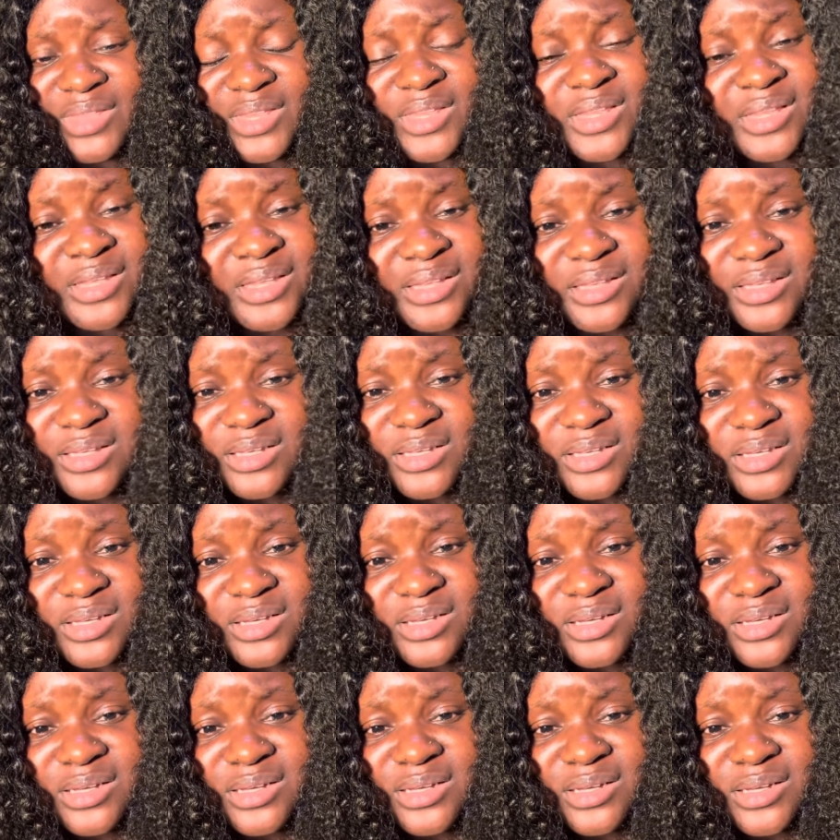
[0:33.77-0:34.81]
Where
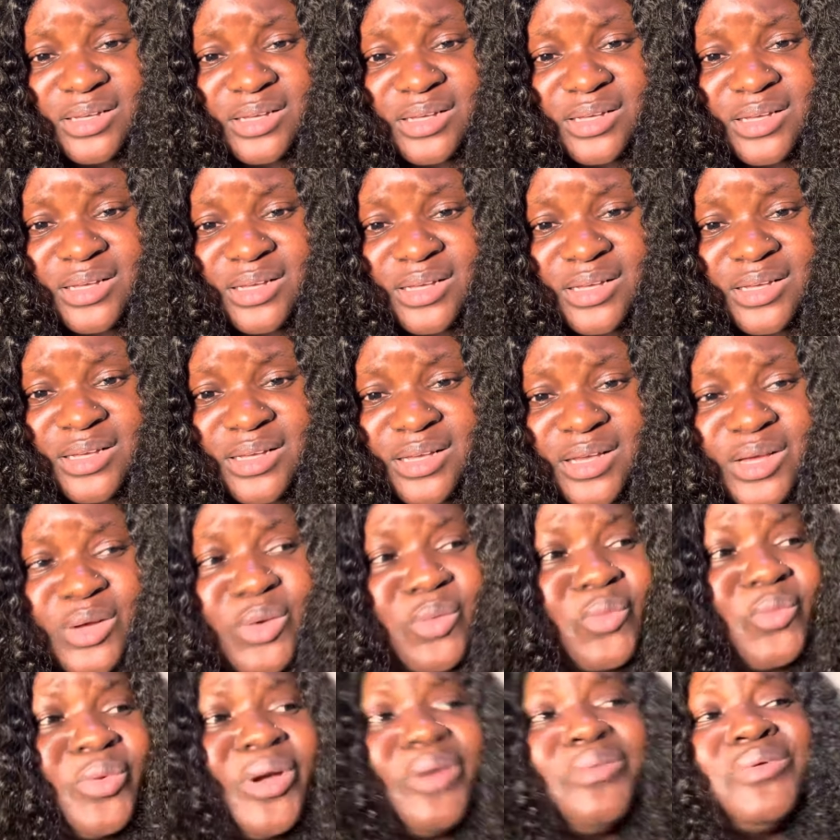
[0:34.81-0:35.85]

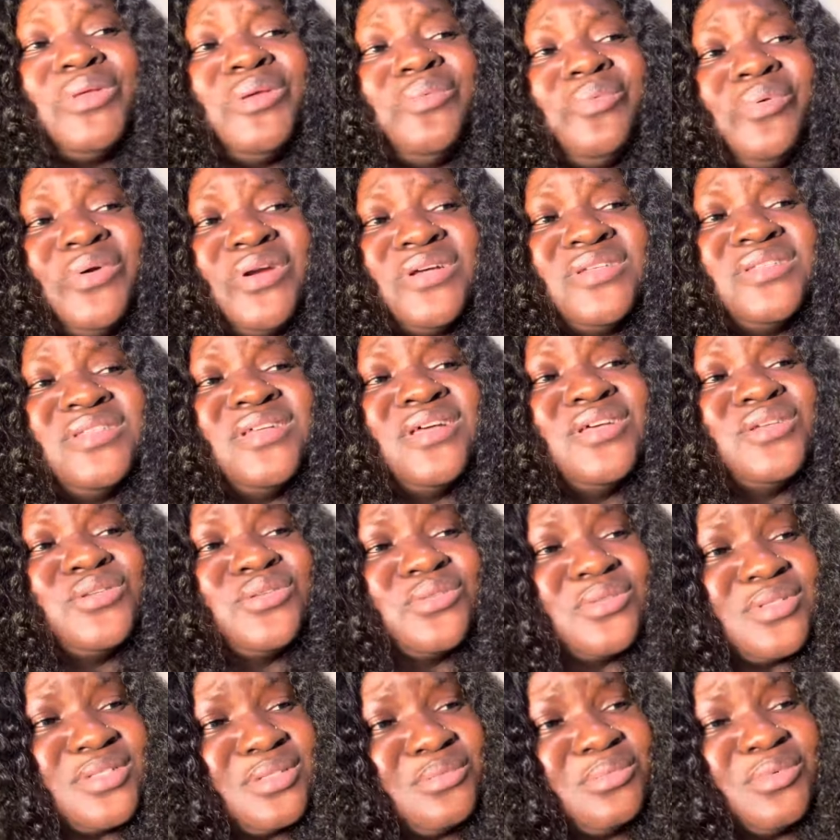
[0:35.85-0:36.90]
will the president
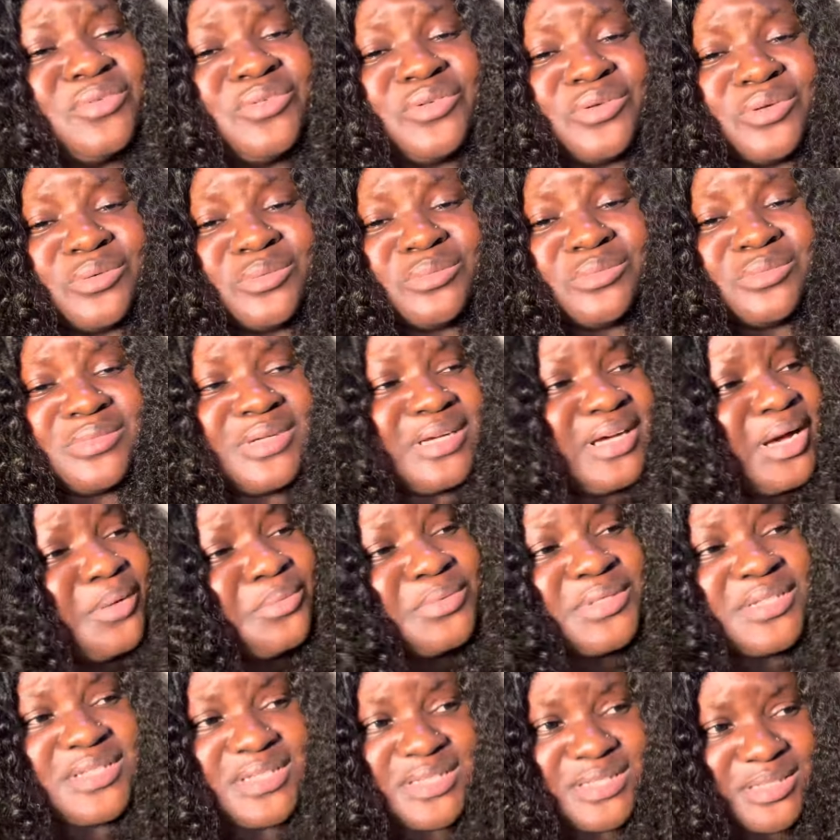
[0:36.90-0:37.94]
see me from? How
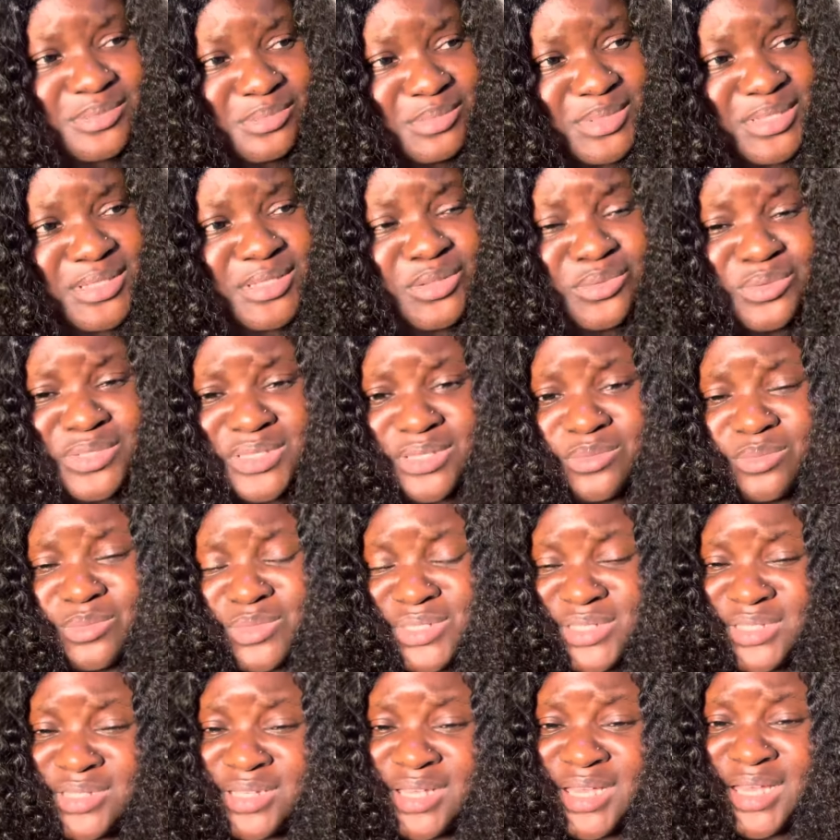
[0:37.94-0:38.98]
will they see me? They will see
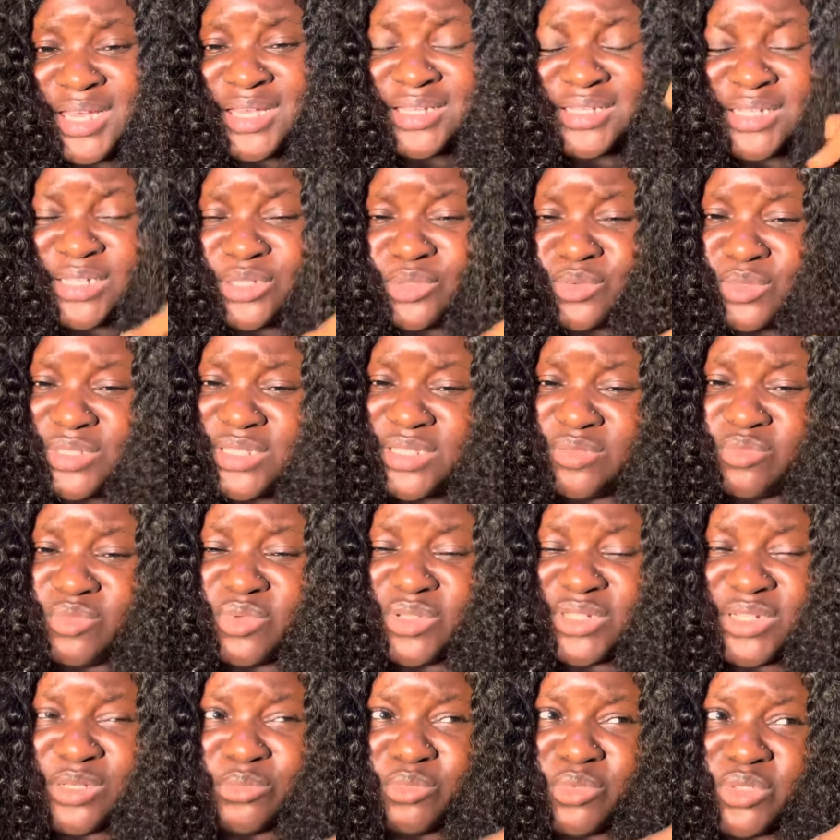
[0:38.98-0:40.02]
me, that they will see me
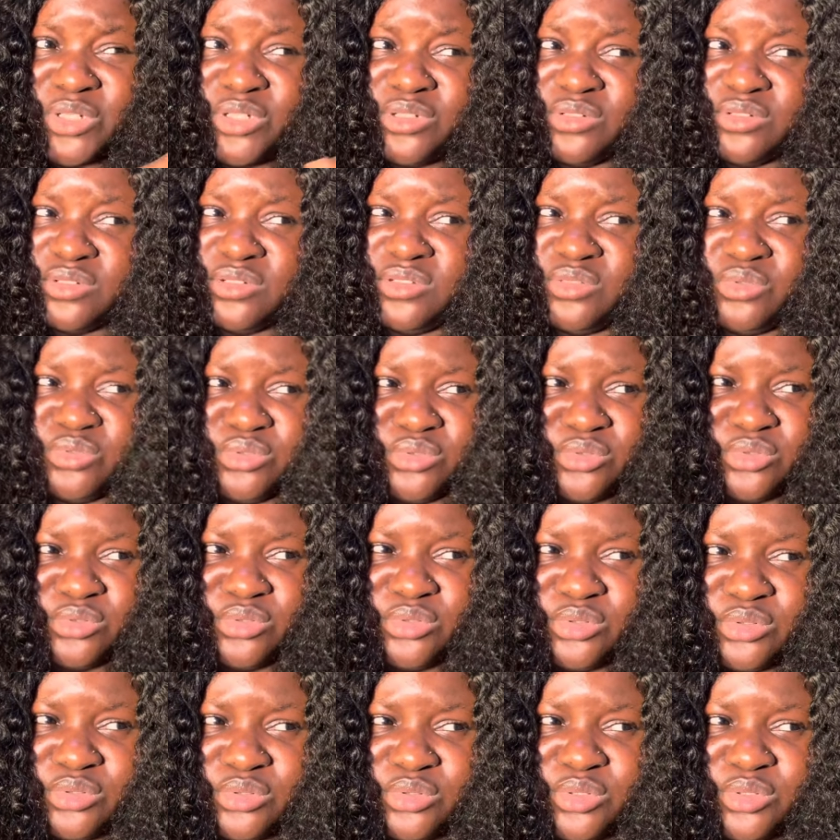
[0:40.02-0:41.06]
when I'm walking on the road.